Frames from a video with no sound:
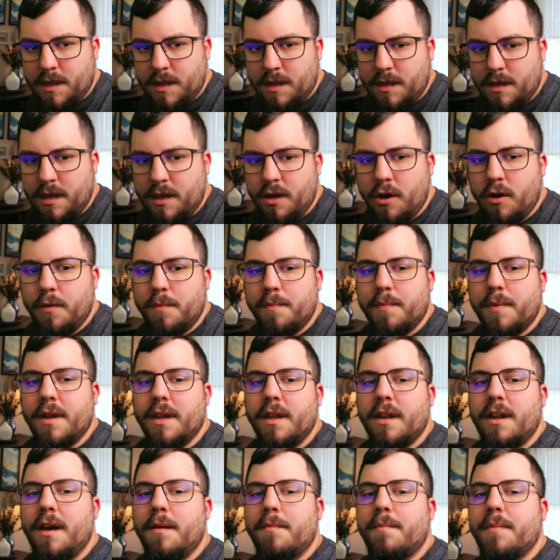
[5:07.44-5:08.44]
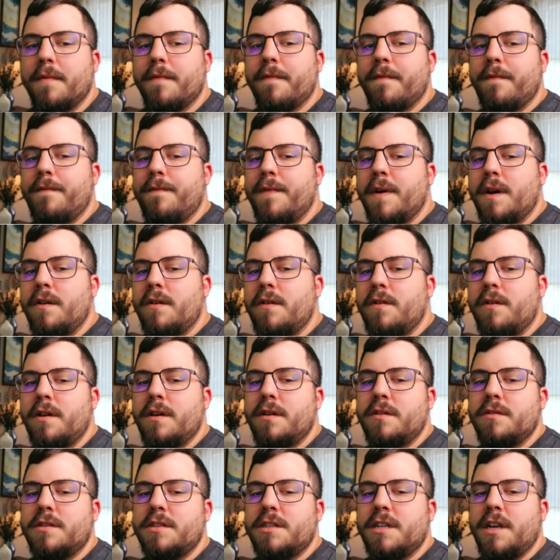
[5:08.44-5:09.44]
open it up in
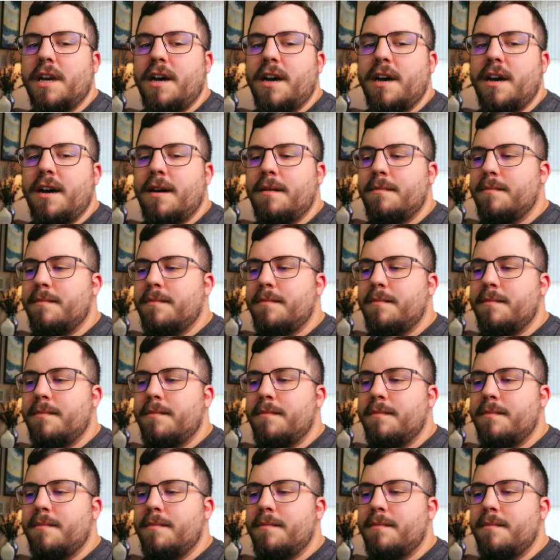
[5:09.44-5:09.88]
Photoshop,